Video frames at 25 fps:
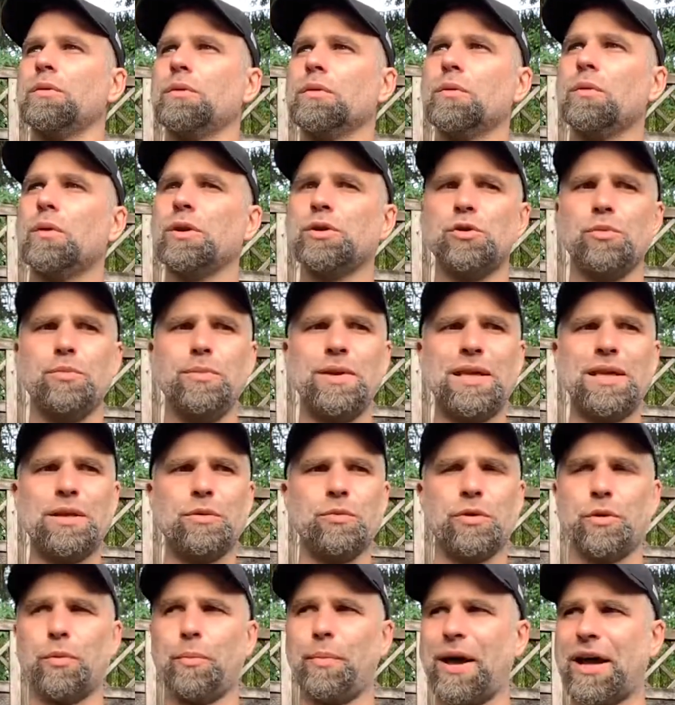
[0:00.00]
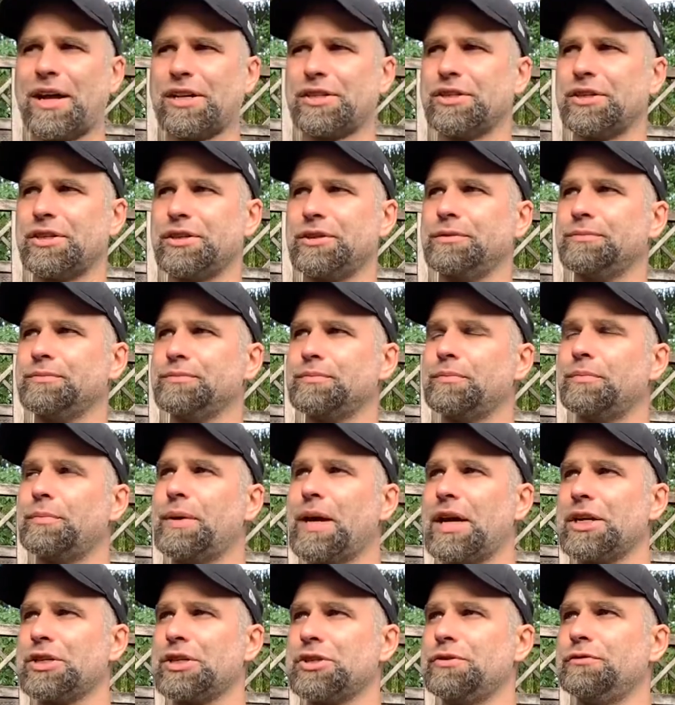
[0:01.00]
what you mean with the passion,
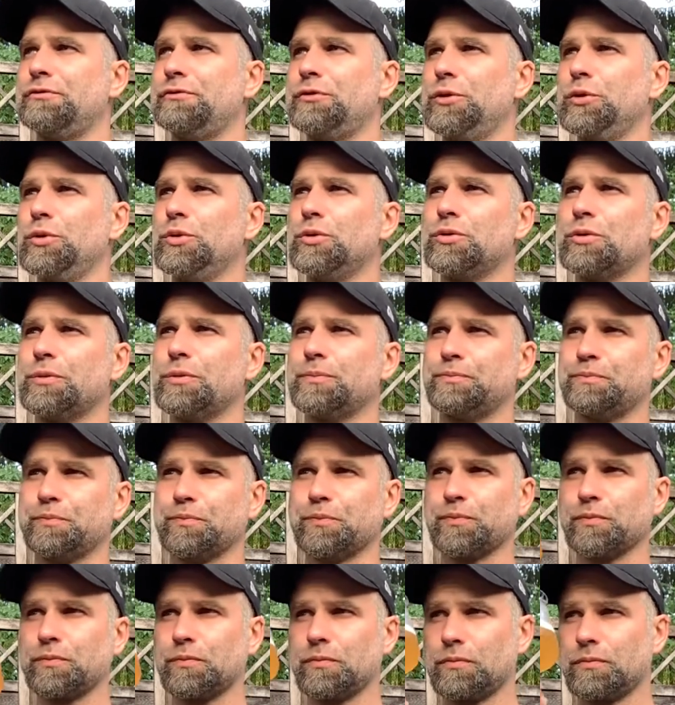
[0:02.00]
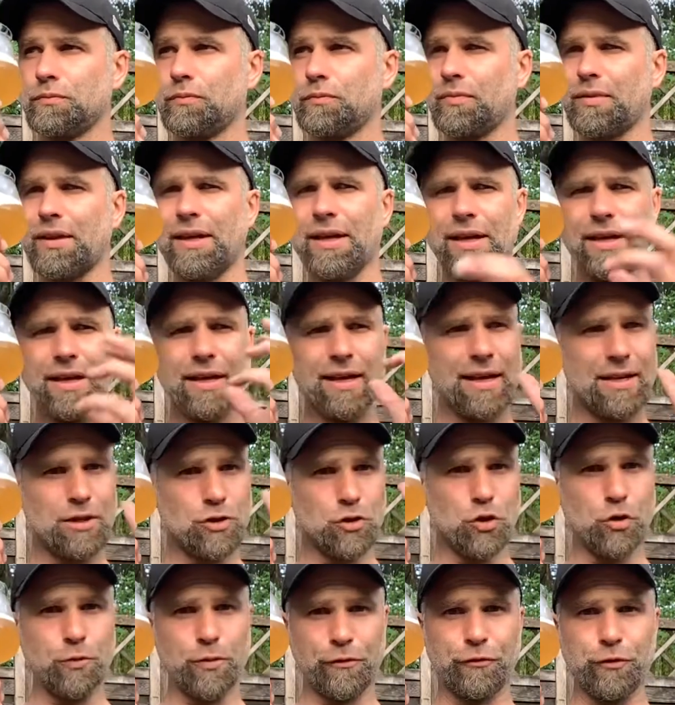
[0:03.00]
passion fruit. It's
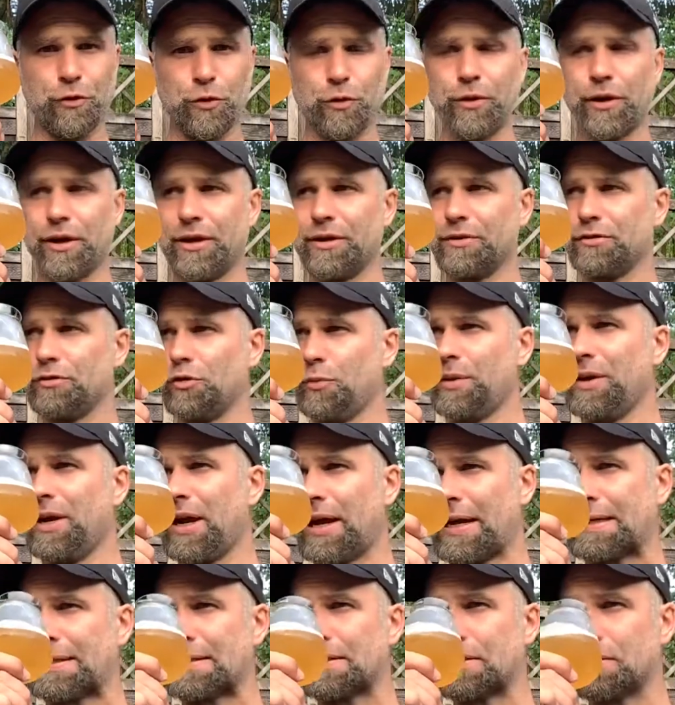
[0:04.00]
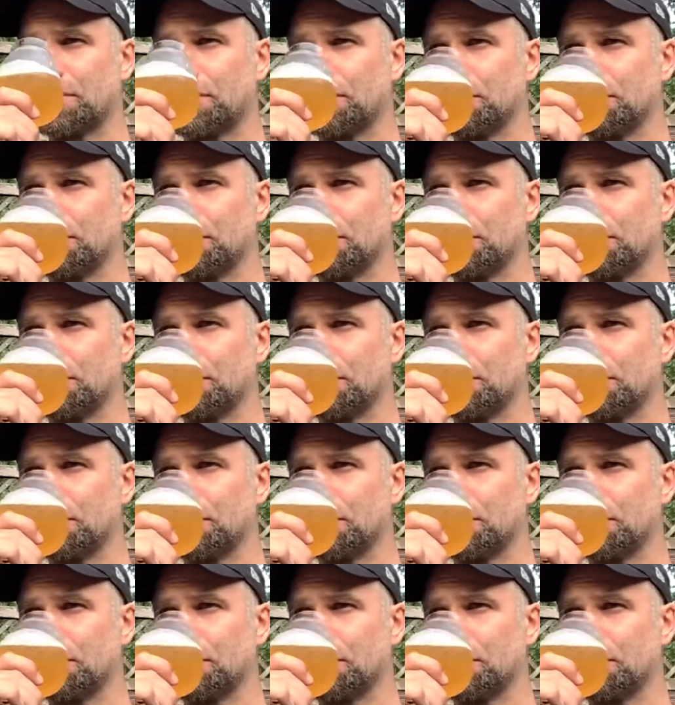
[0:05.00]
super fruity, it's super nice.